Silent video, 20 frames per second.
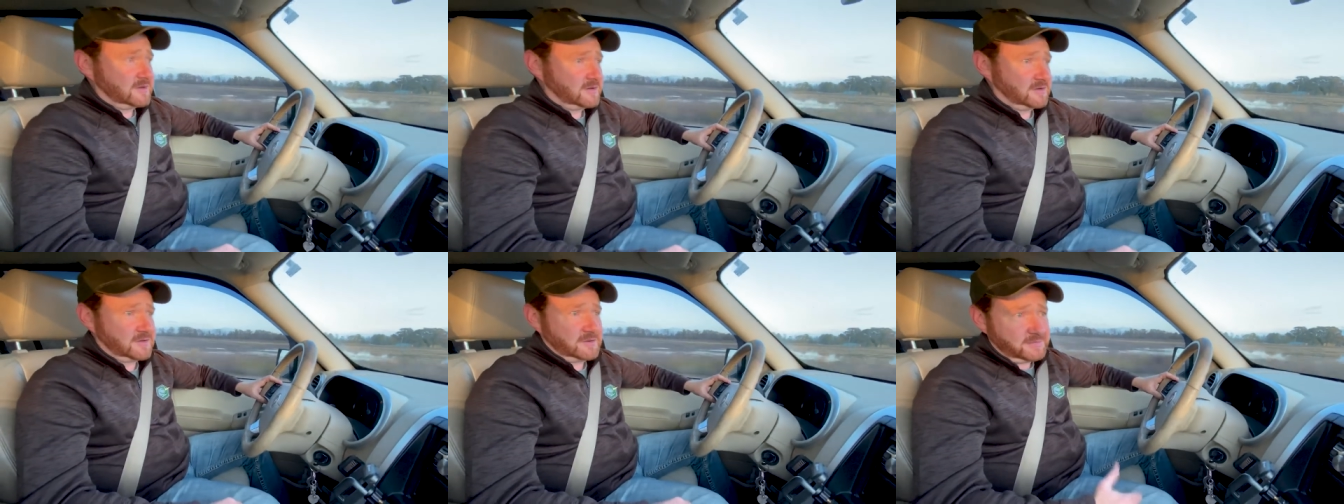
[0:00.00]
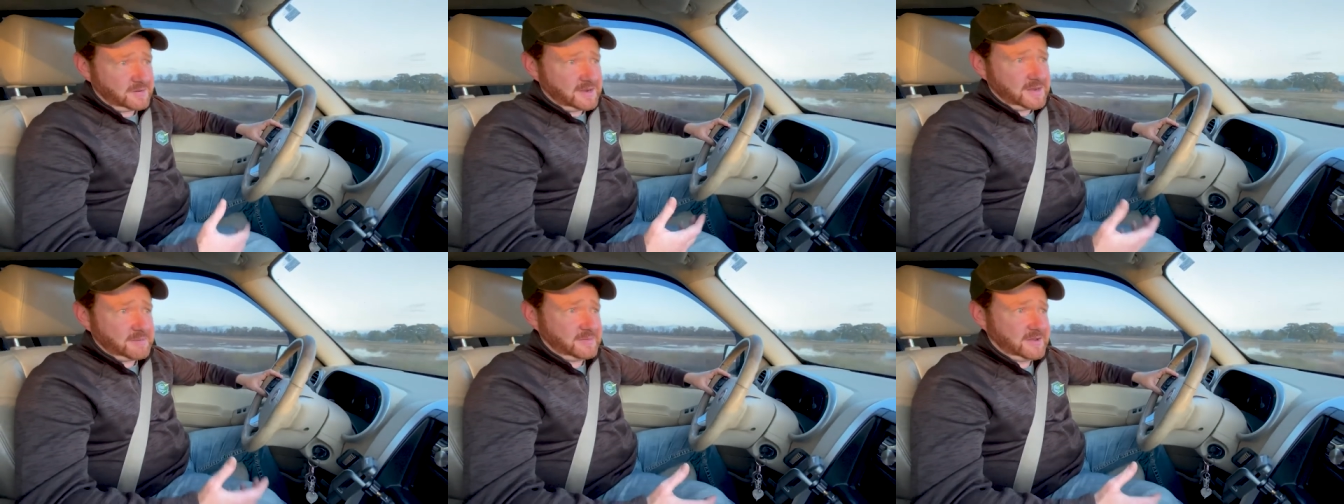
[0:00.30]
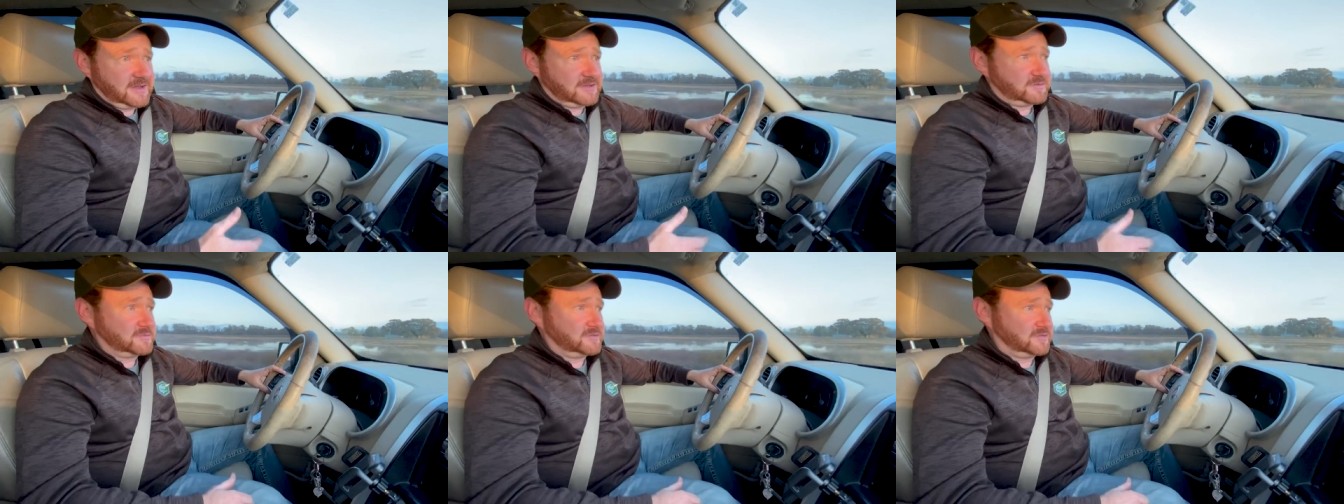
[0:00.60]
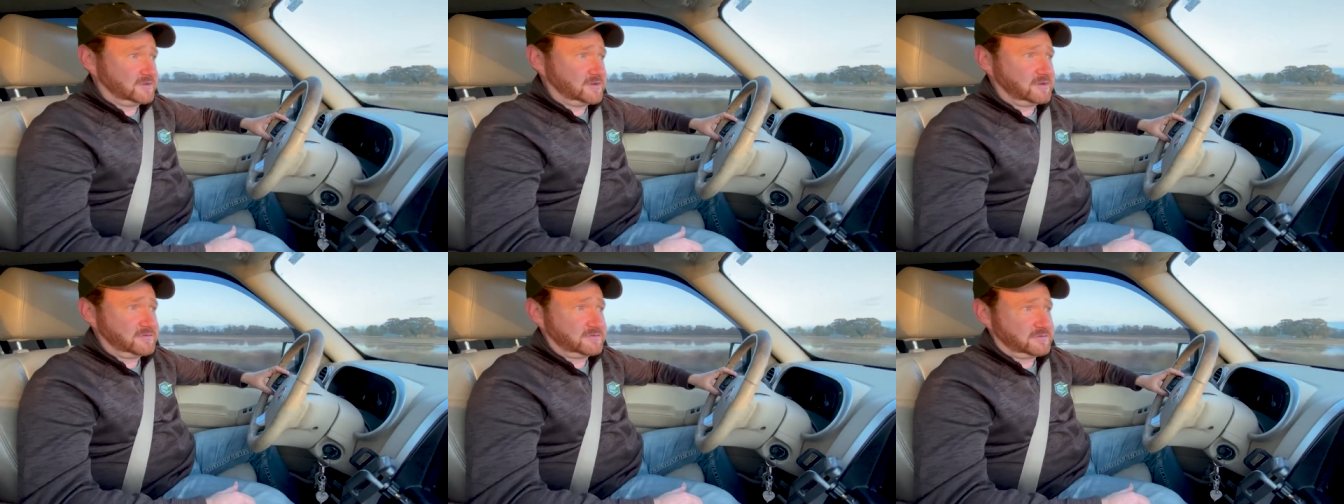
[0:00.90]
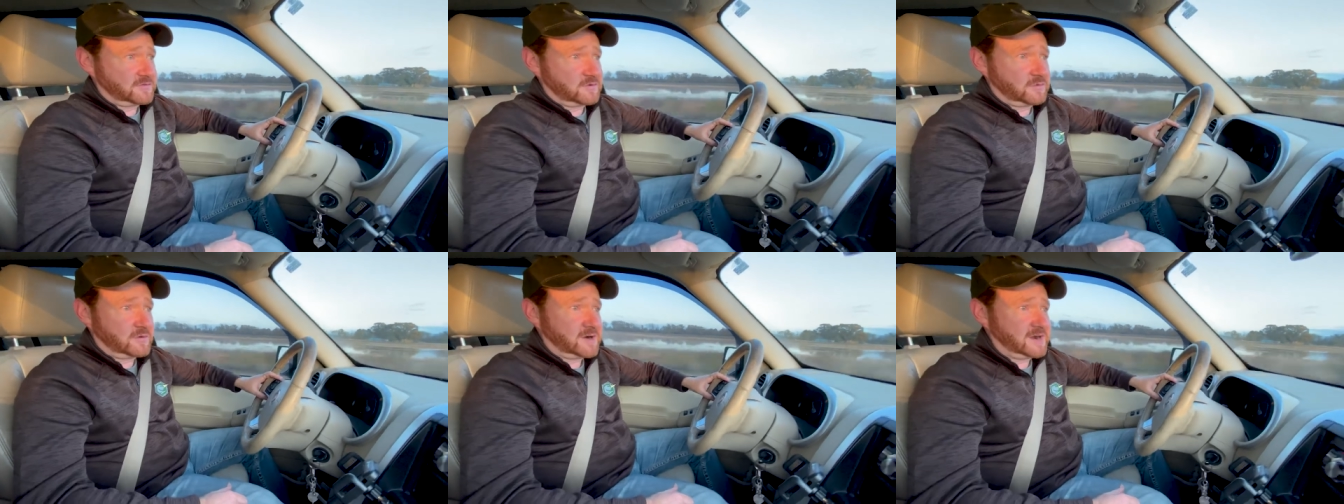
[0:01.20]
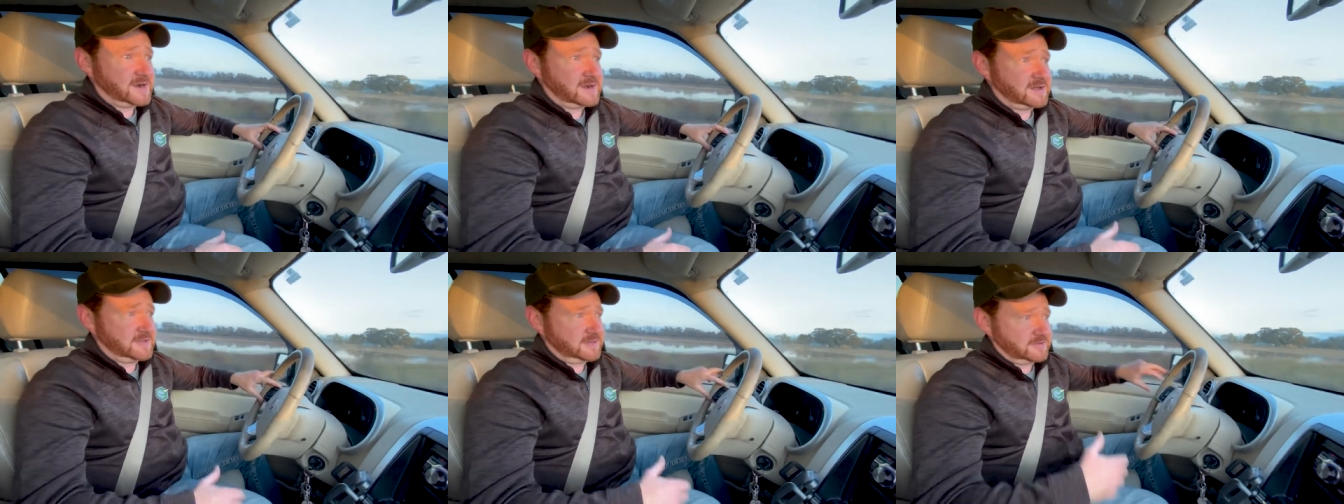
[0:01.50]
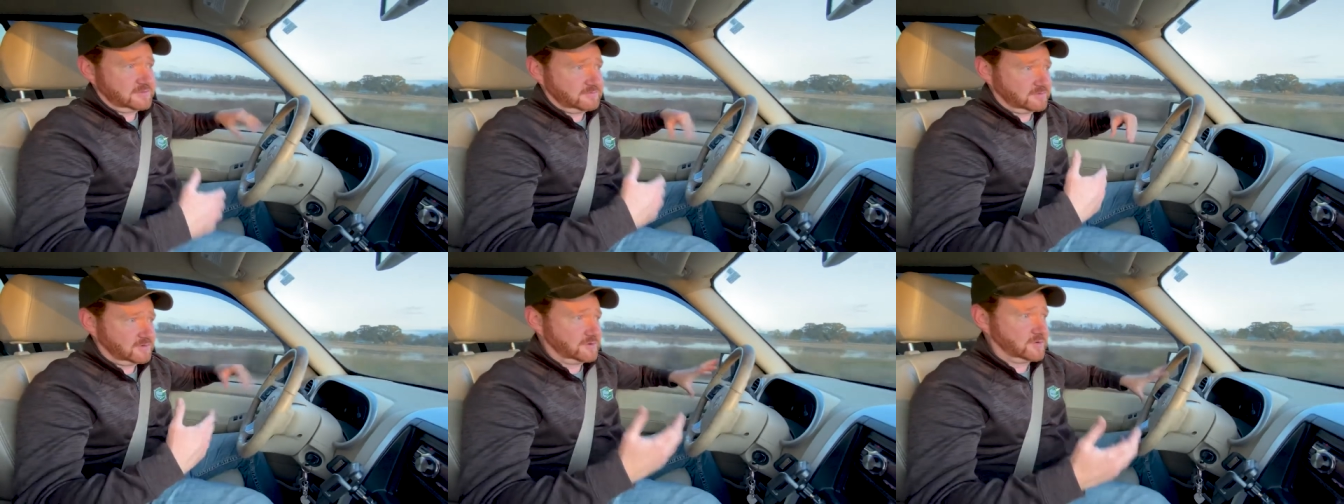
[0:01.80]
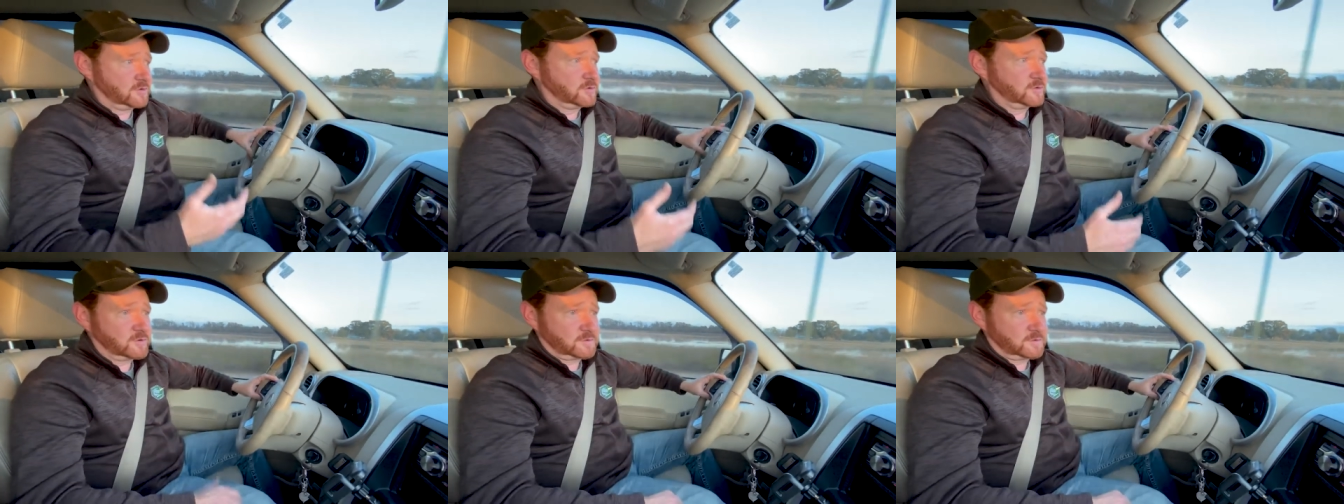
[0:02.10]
on a bypass machine for a while and cool